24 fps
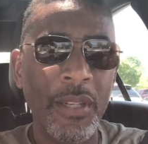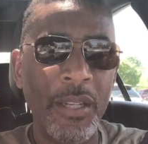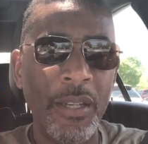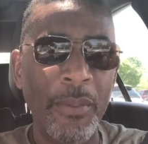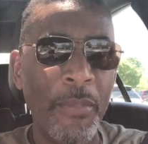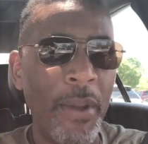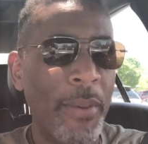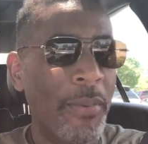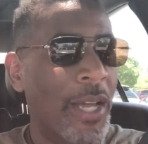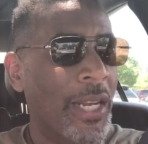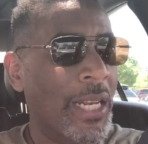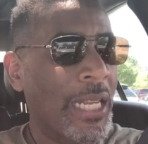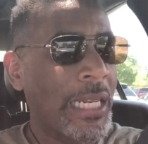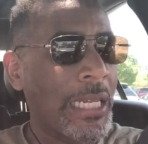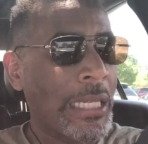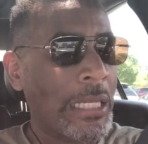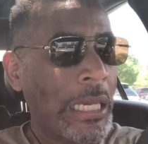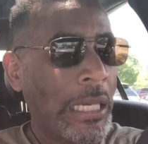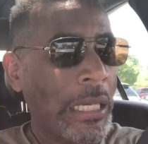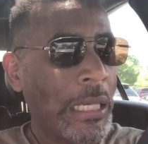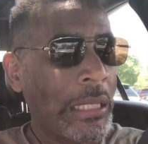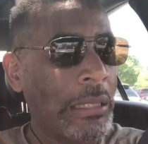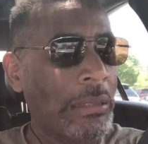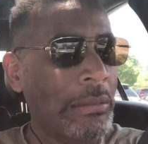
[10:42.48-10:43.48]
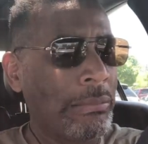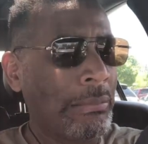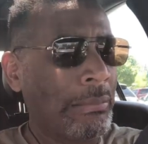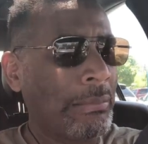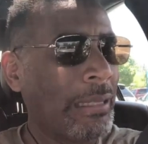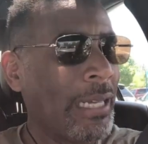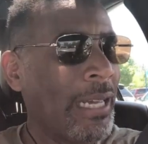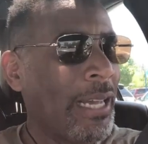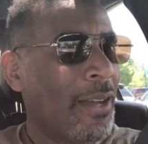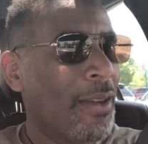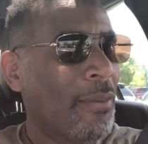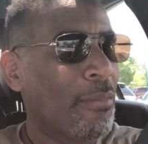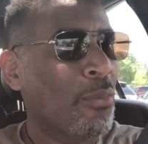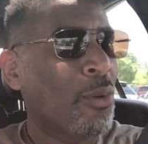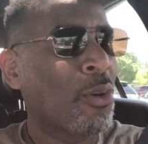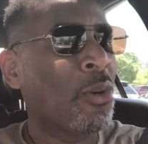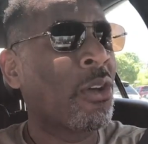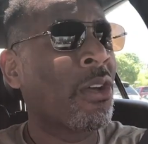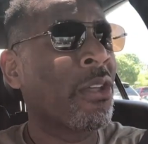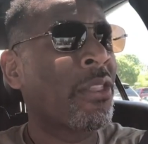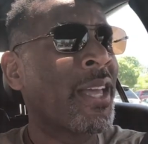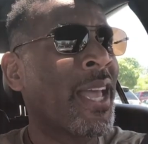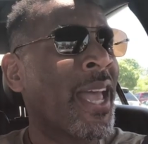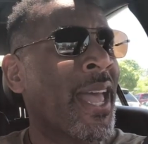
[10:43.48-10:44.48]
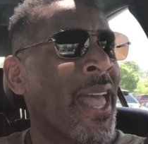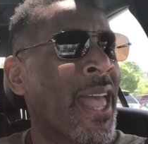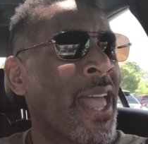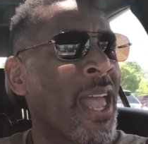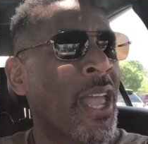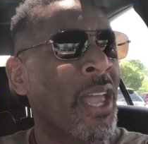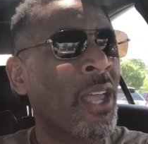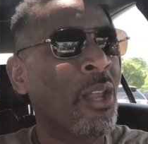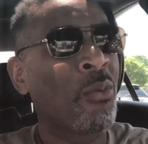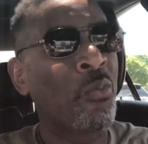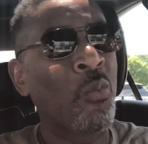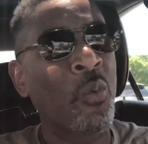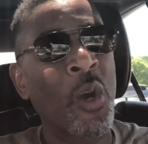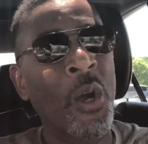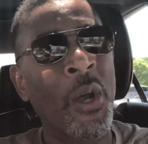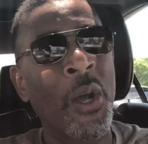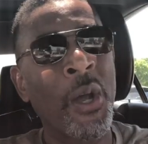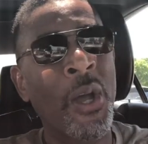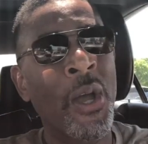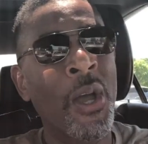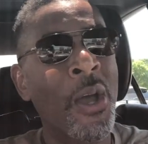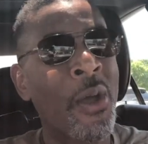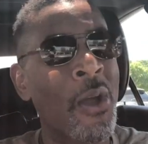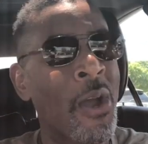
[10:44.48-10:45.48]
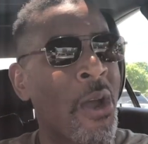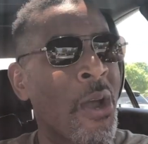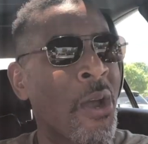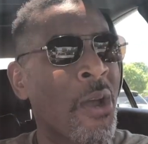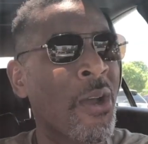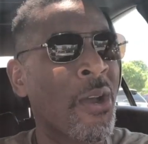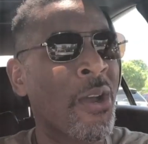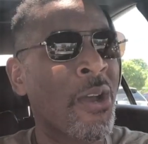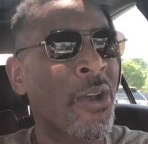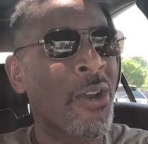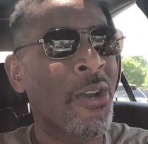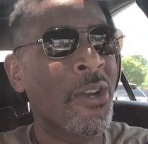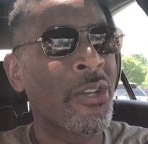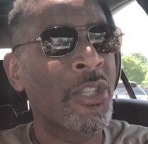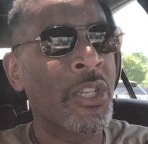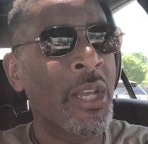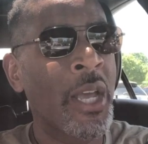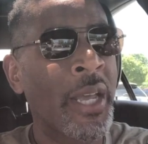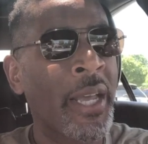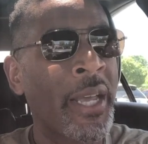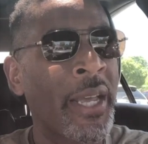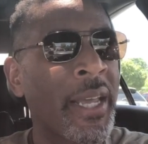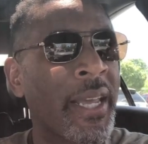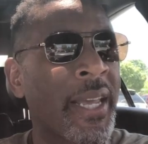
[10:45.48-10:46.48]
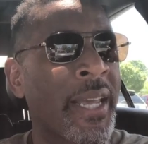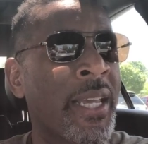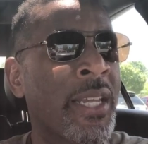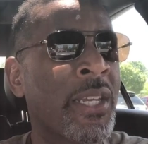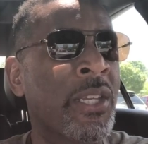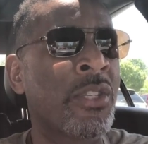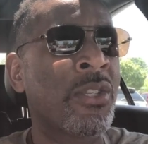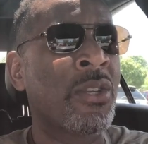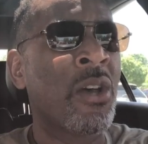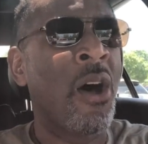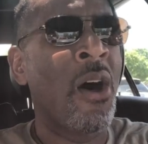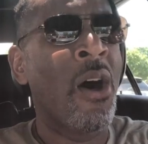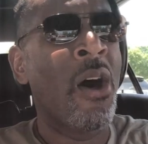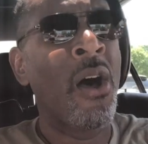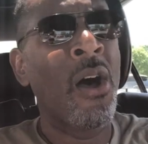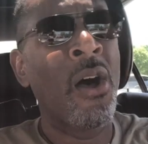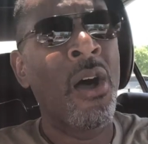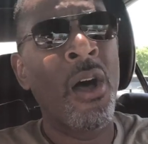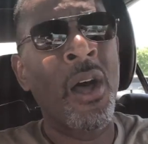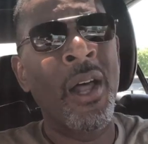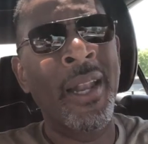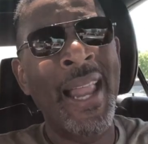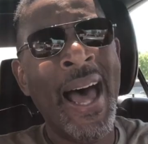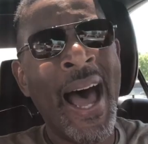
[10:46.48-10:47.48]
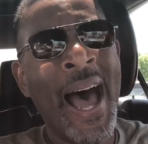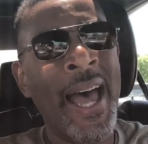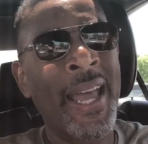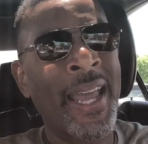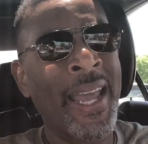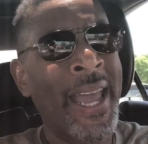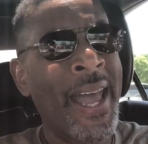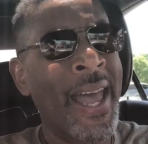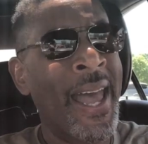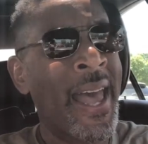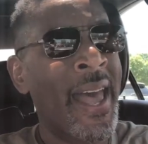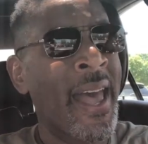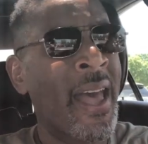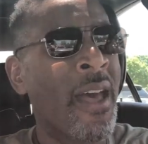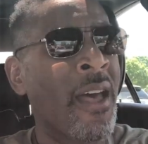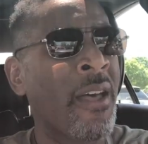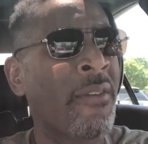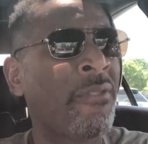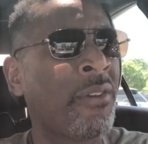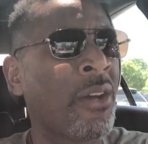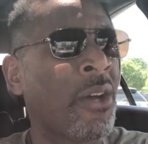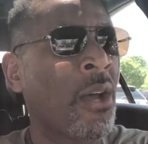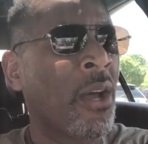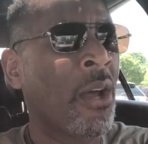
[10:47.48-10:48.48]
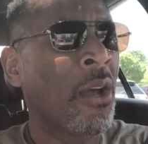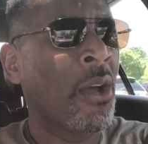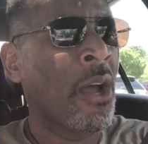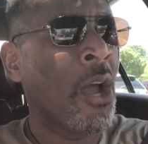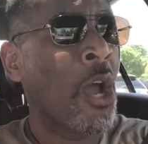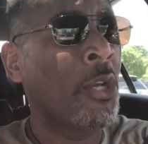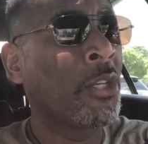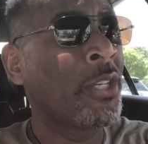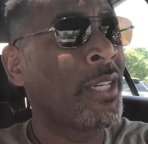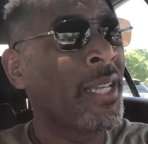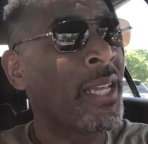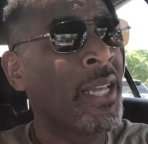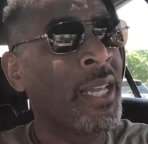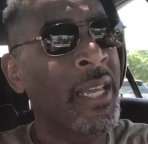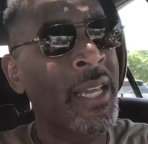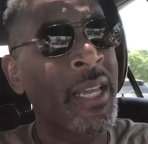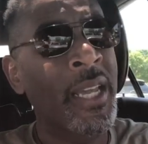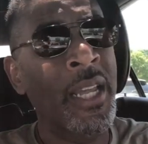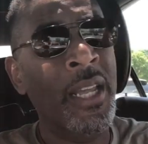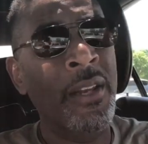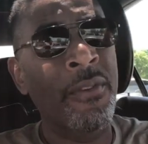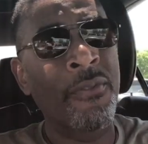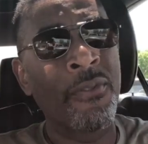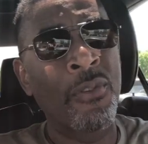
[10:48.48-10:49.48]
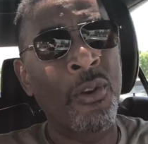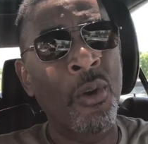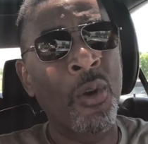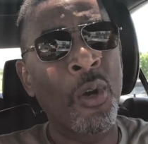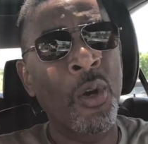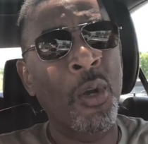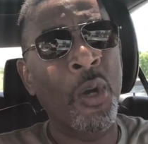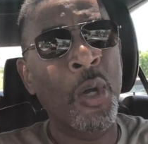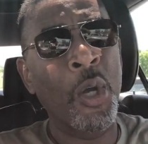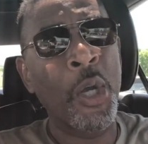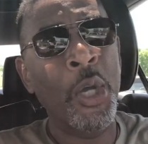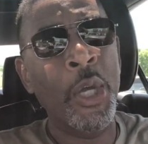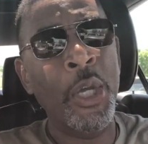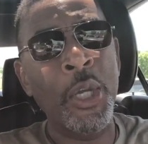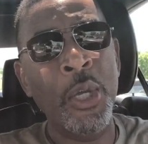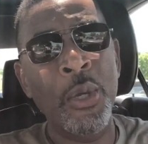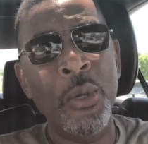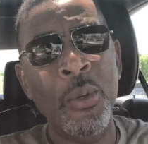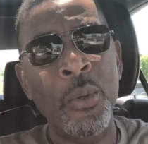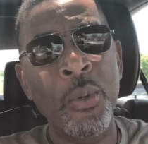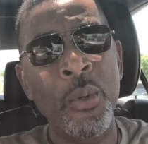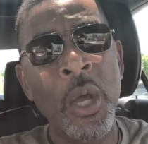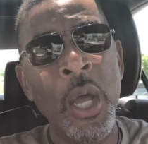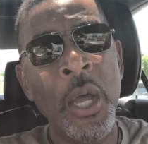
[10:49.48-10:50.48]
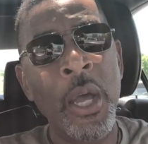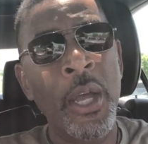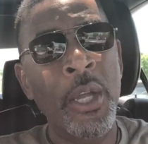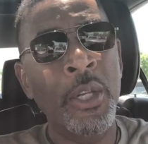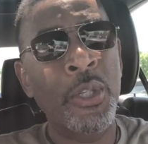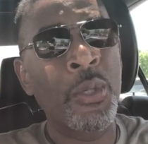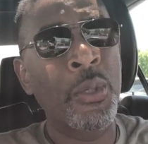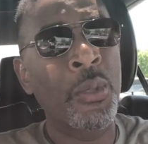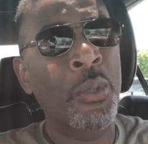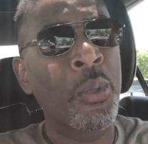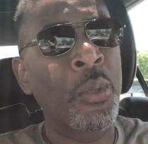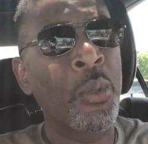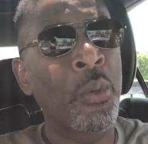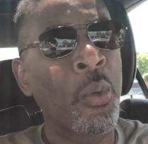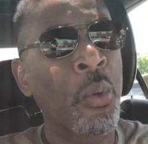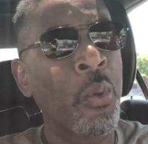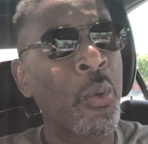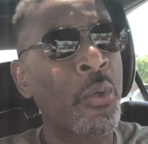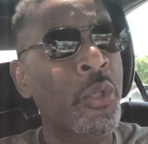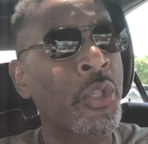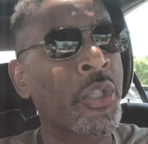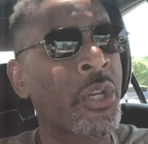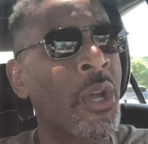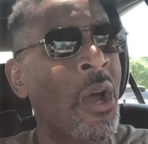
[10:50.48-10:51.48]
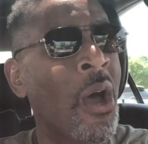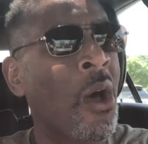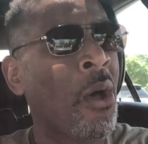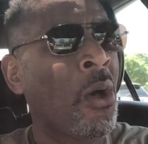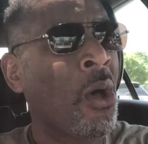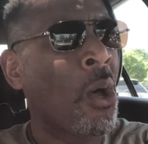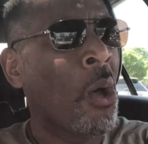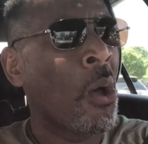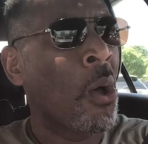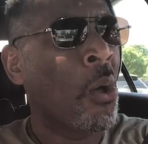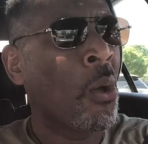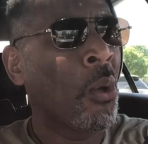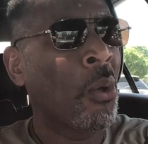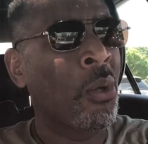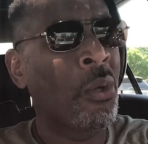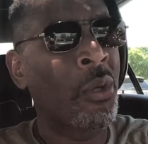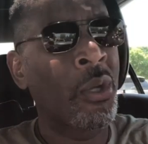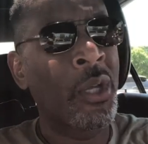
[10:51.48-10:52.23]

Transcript: Maybe I need to sing it. More than words is all I ever need for you to show.